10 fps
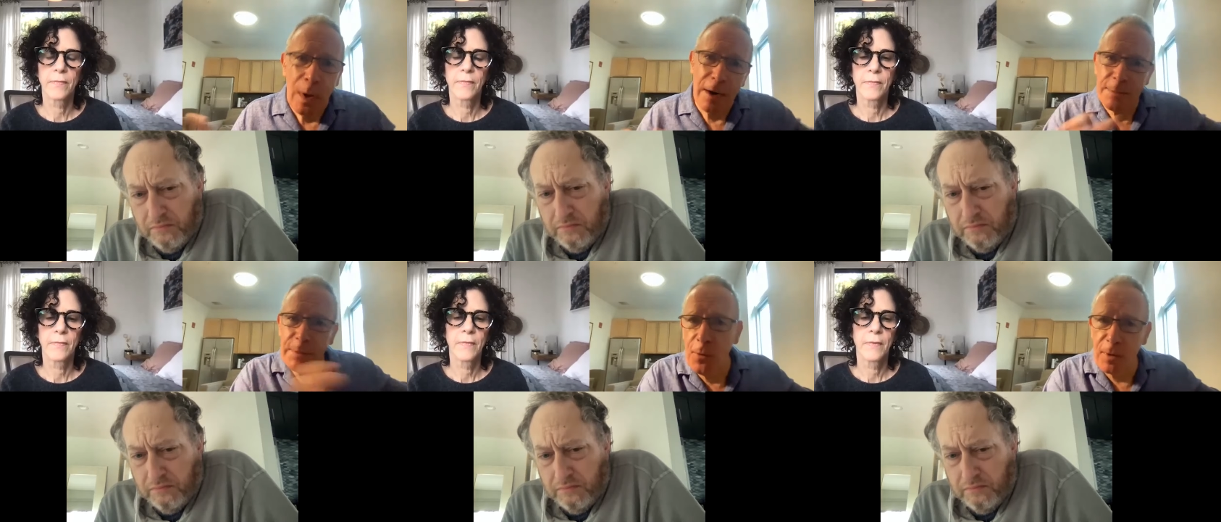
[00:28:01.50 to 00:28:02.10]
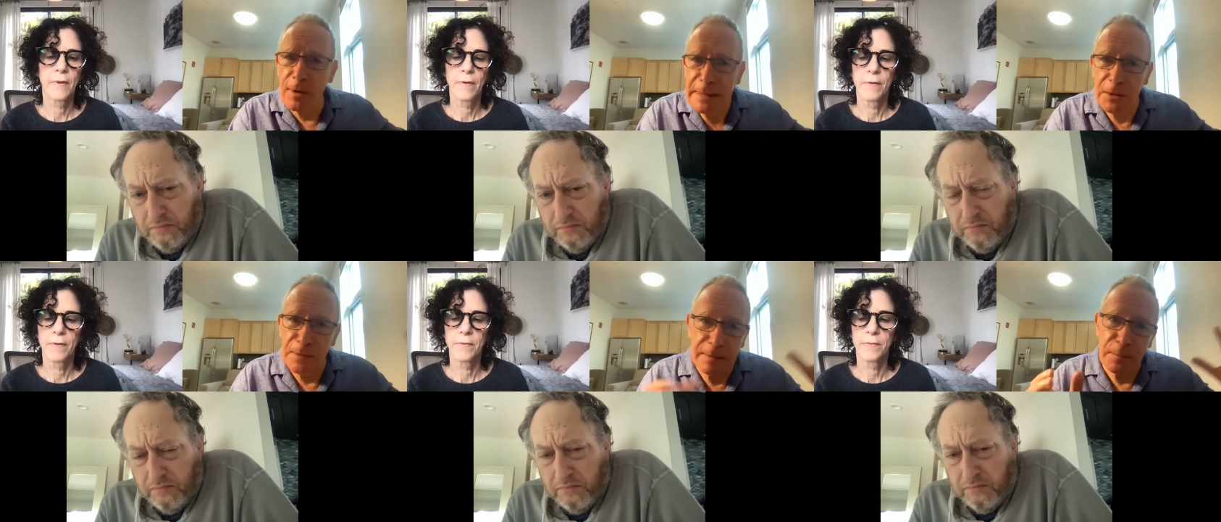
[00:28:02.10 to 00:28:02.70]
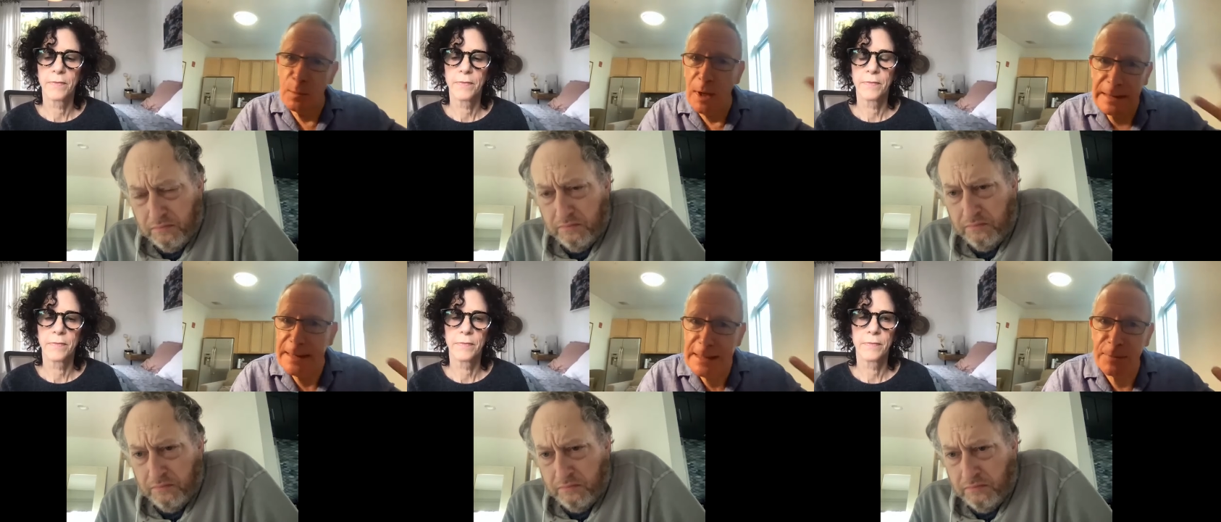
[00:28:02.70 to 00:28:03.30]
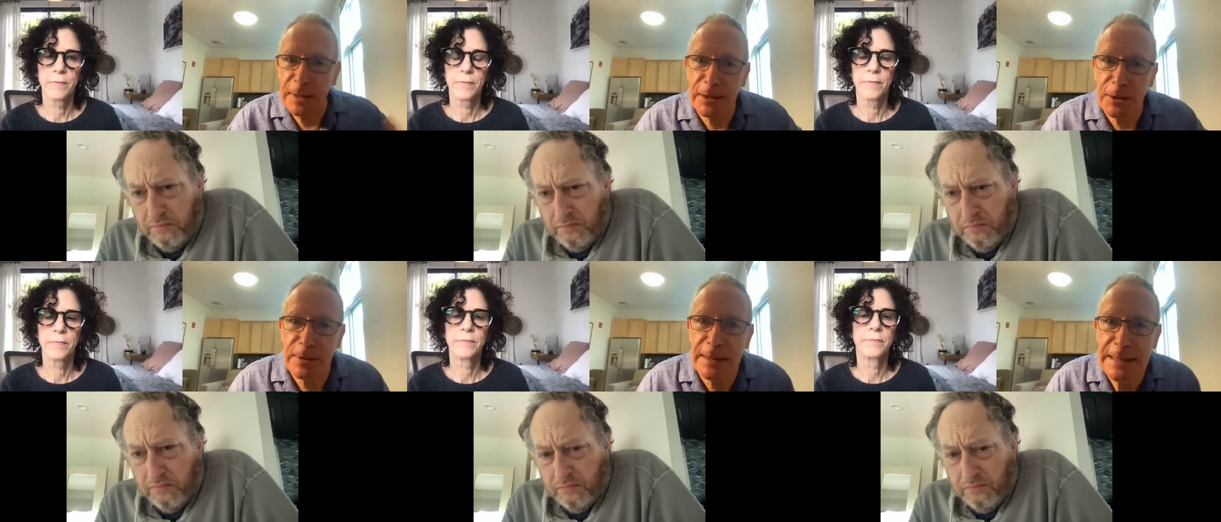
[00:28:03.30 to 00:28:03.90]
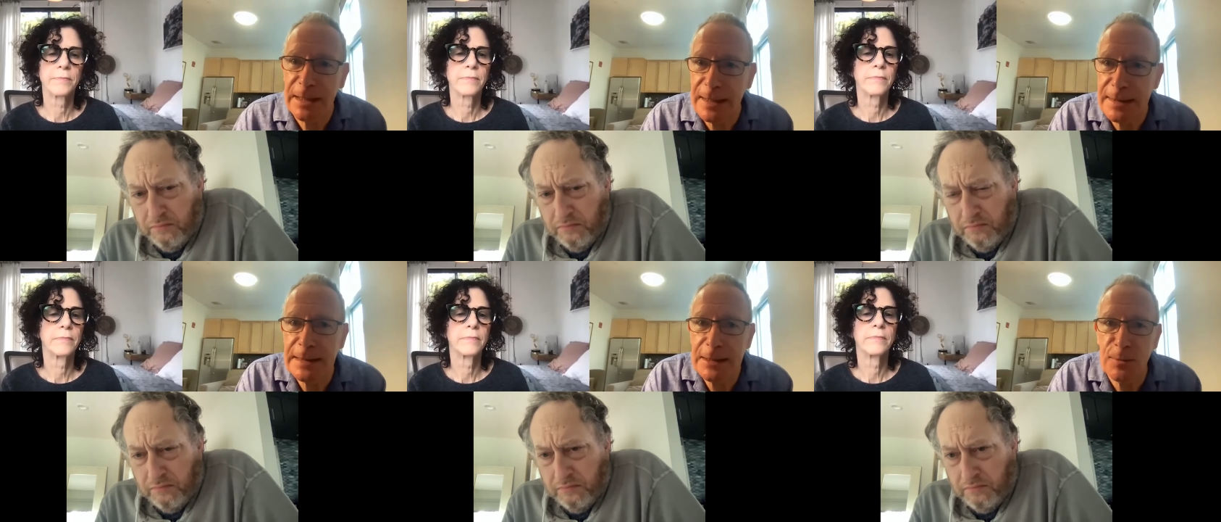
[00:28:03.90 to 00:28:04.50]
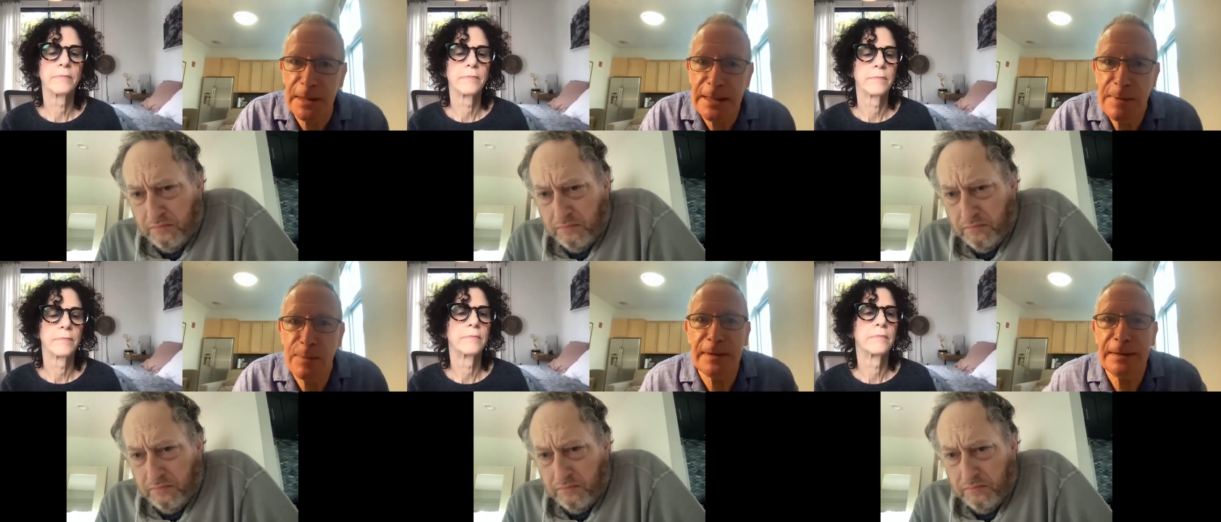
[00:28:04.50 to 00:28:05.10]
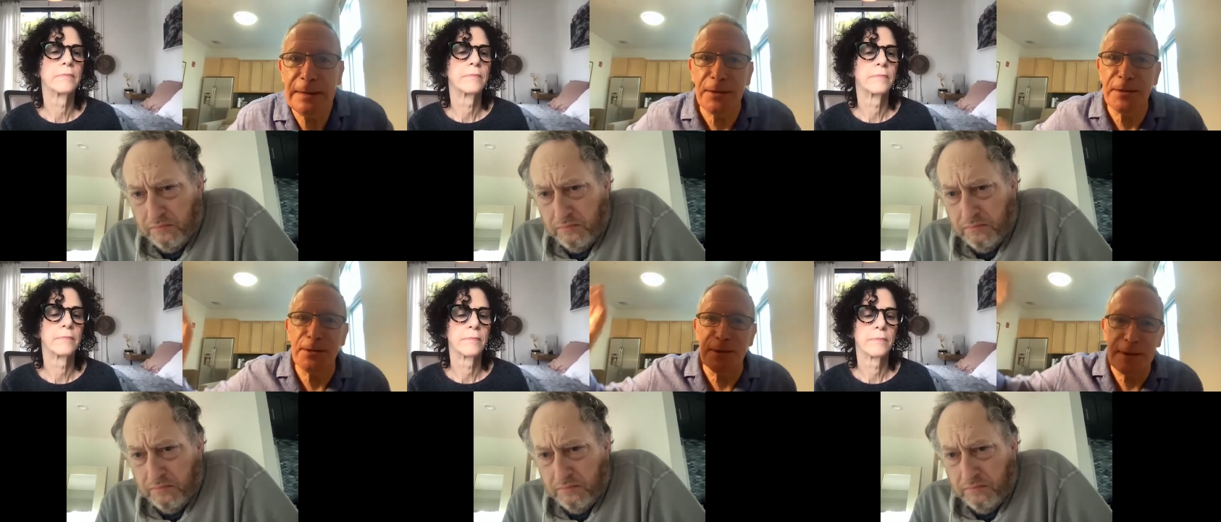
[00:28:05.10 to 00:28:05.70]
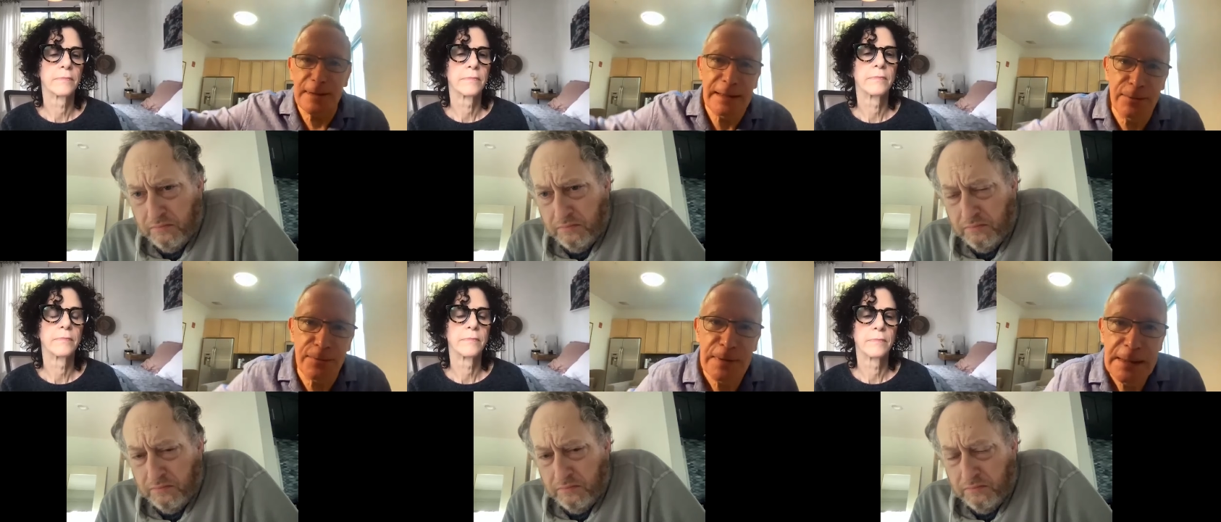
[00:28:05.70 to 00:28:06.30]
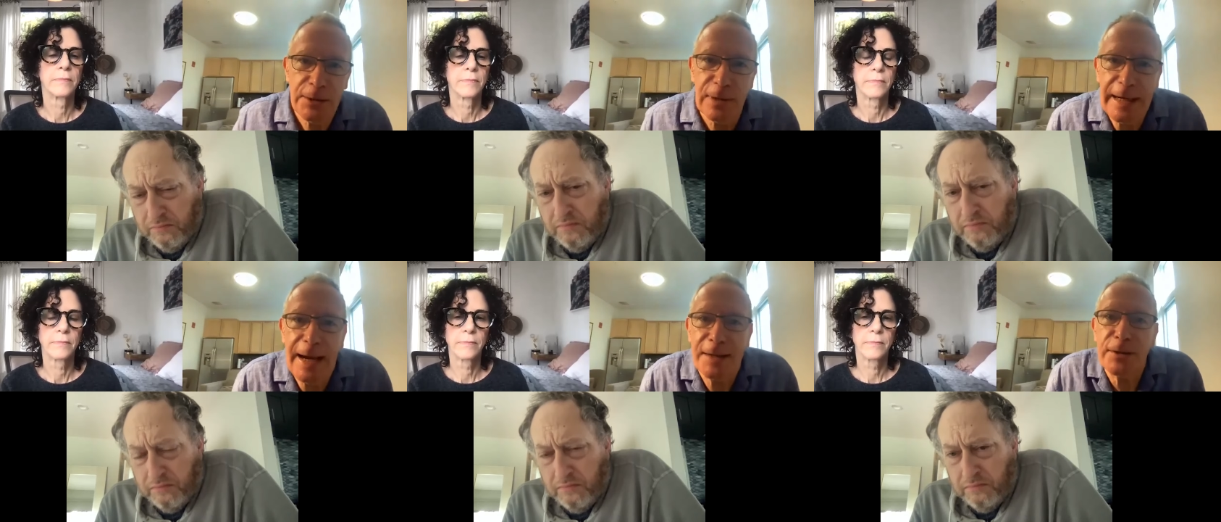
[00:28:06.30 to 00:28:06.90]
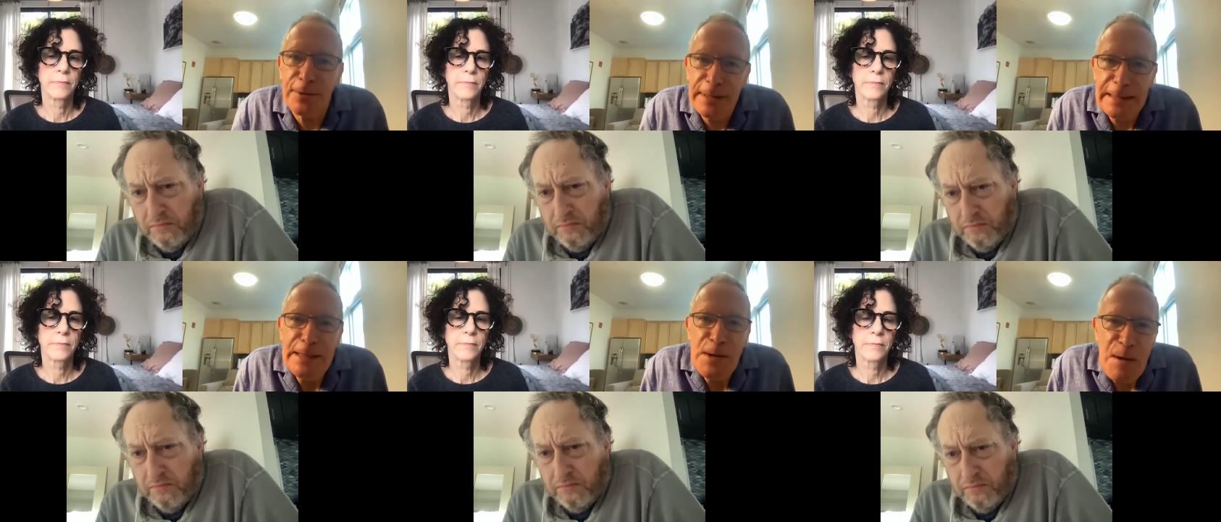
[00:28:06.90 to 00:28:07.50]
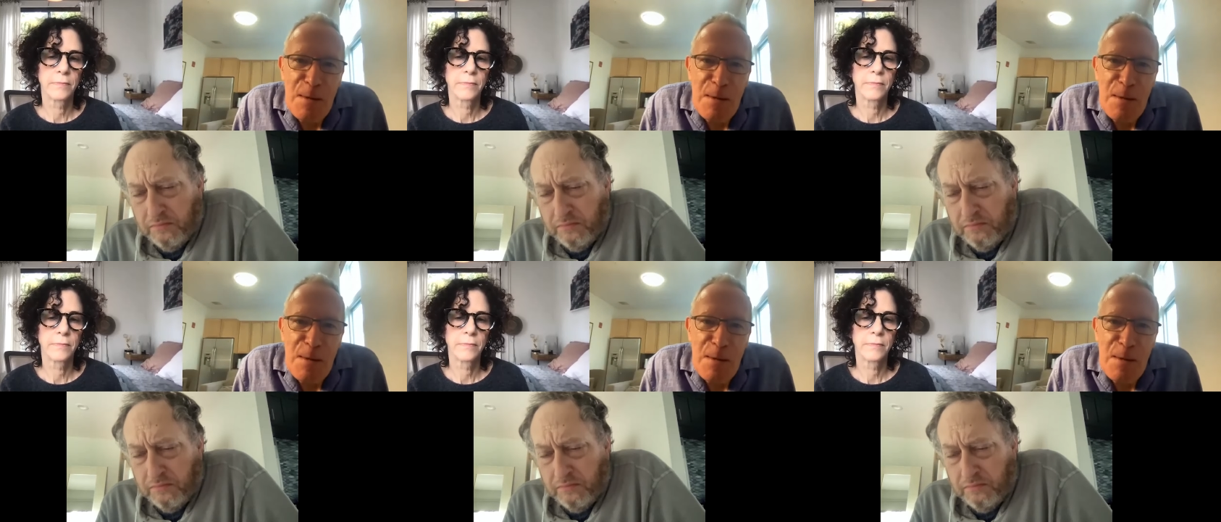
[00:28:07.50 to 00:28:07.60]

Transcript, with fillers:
Speaker 1: Whereas before, you know, and what all these systems try to do is to demonize and dehumanize people, and you're, you're a kind of, you're a category.